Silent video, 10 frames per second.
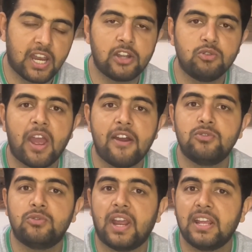and you have to
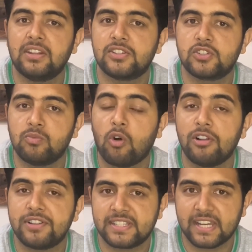take the small
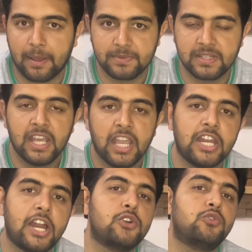steps in
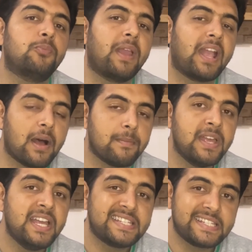order to become
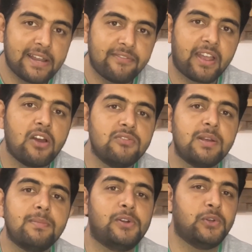
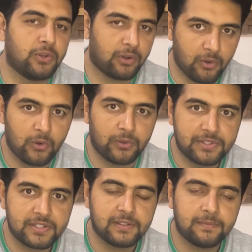self-accountable to your
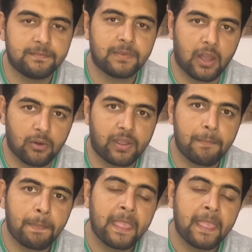goals. Okay,